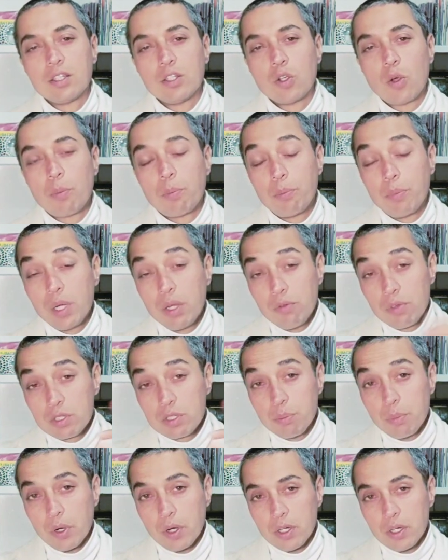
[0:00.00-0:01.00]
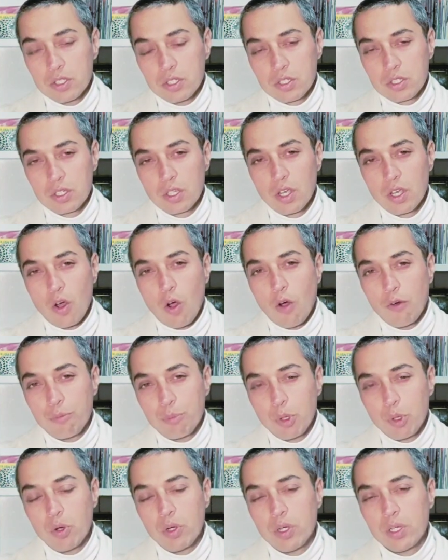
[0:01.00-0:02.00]
your previous births of
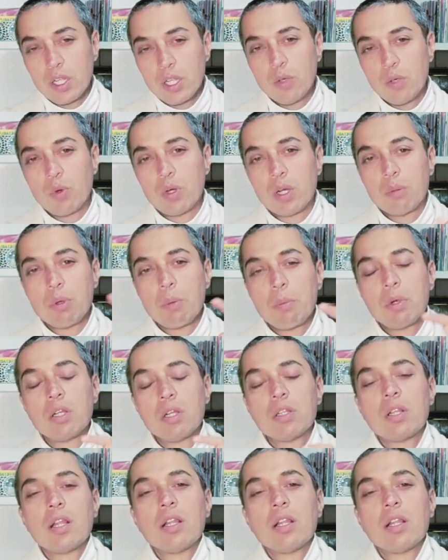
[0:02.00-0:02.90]
purity were remembered in